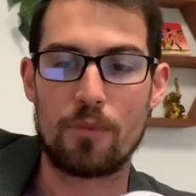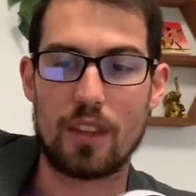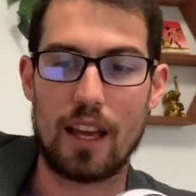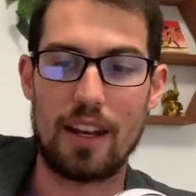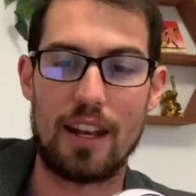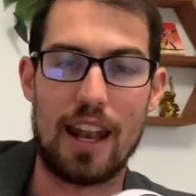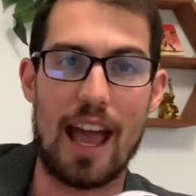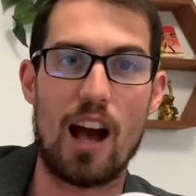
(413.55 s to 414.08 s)

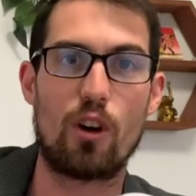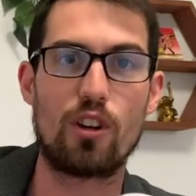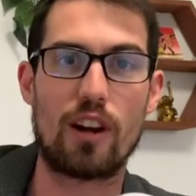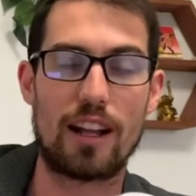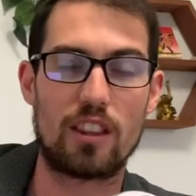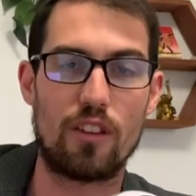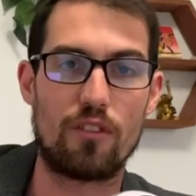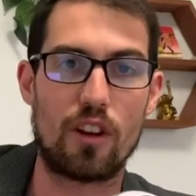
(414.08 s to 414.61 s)
Now you're
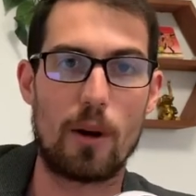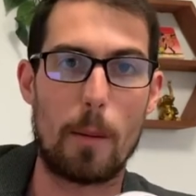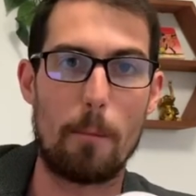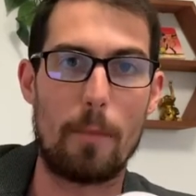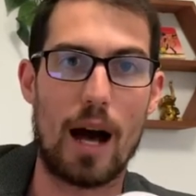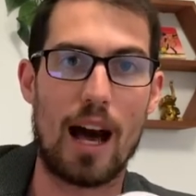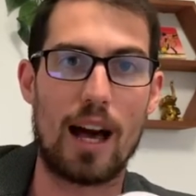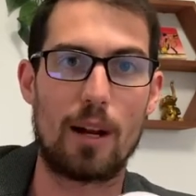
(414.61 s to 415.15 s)
at the very
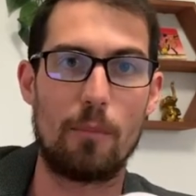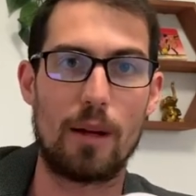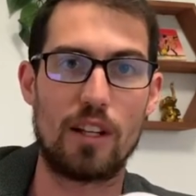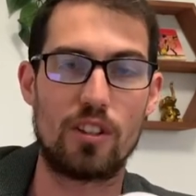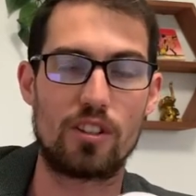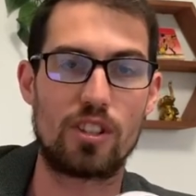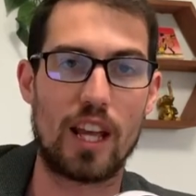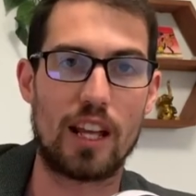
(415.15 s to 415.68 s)
bottom and you're
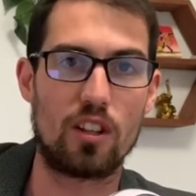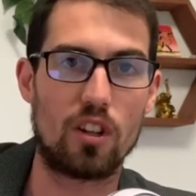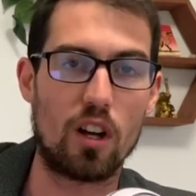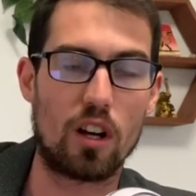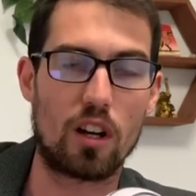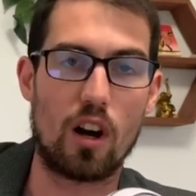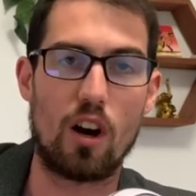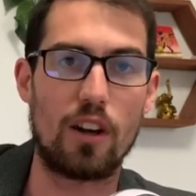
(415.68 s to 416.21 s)
saying,
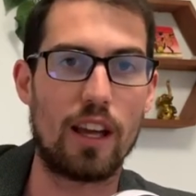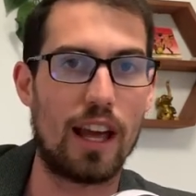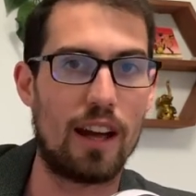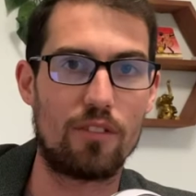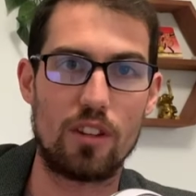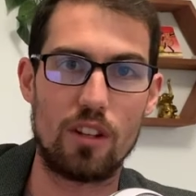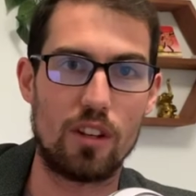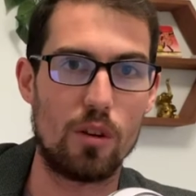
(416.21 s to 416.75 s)
look, all you
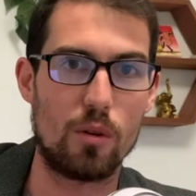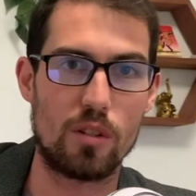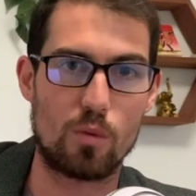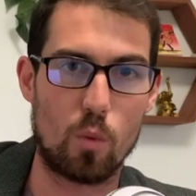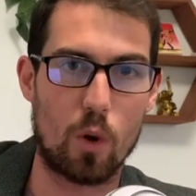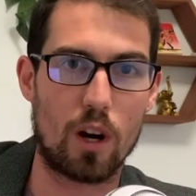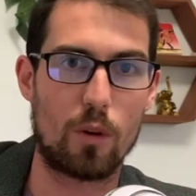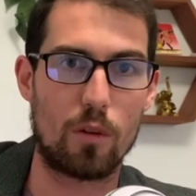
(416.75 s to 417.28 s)
have to do is
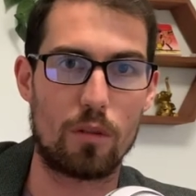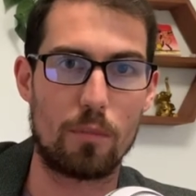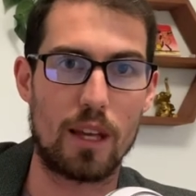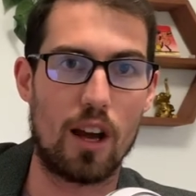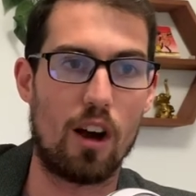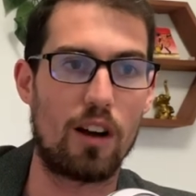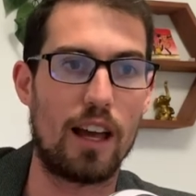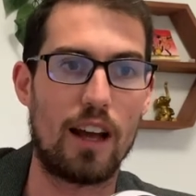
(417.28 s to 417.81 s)
work with me.
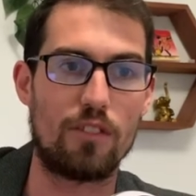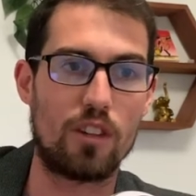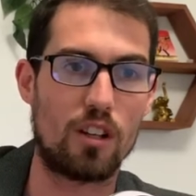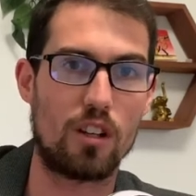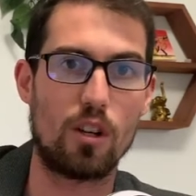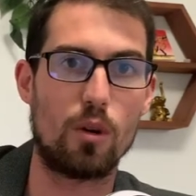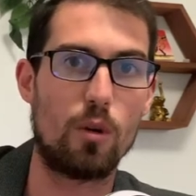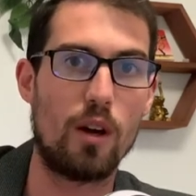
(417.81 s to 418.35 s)
All you have to
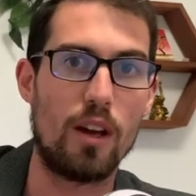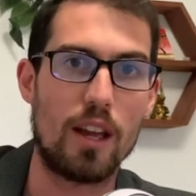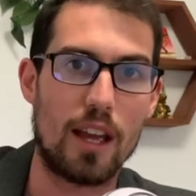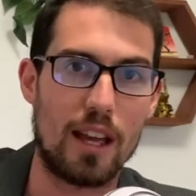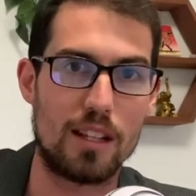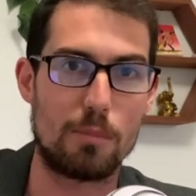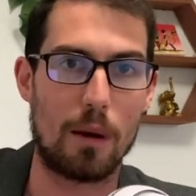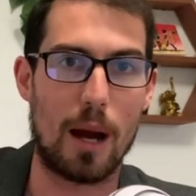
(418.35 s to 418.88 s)
do
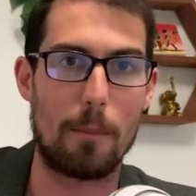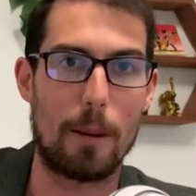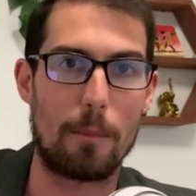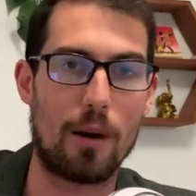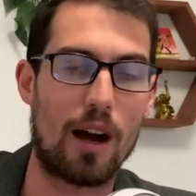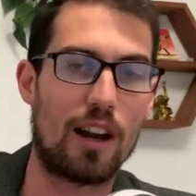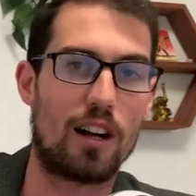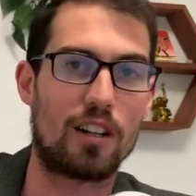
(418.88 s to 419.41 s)
is buy my
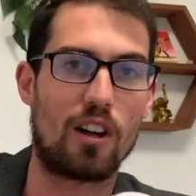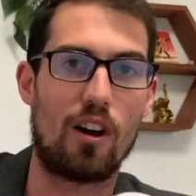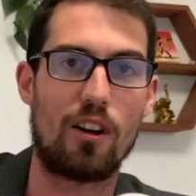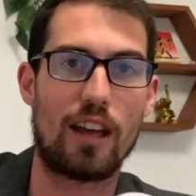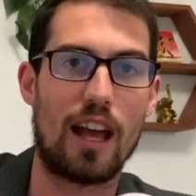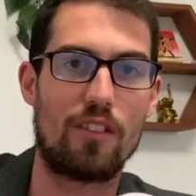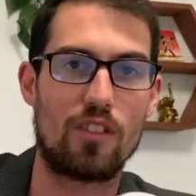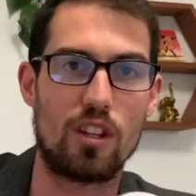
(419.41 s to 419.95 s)
product. All you
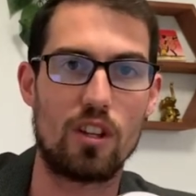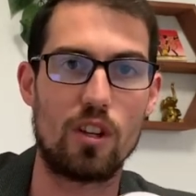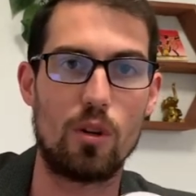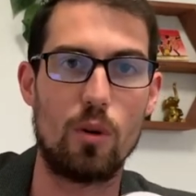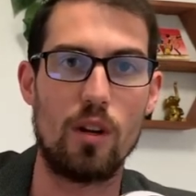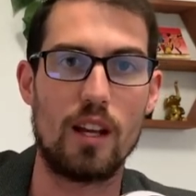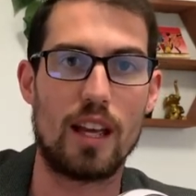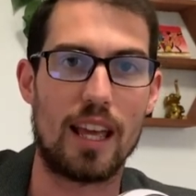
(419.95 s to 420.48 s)
have to do
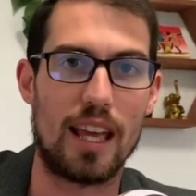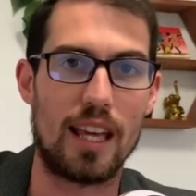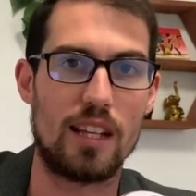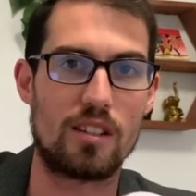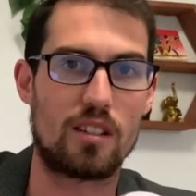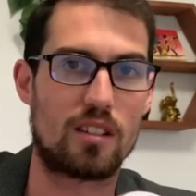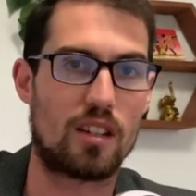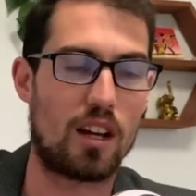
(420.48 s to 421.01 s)

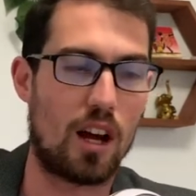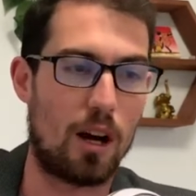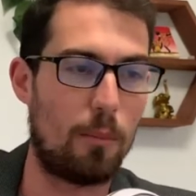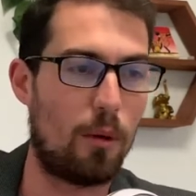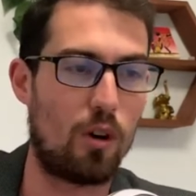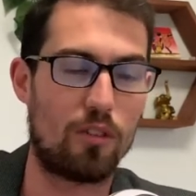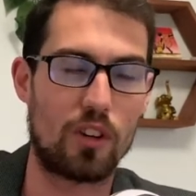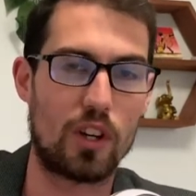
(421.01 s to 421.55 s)
is come
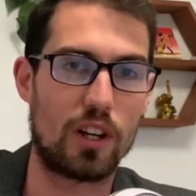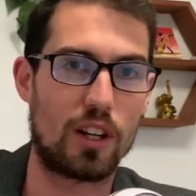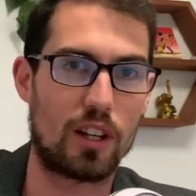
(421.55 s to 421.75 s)
over here and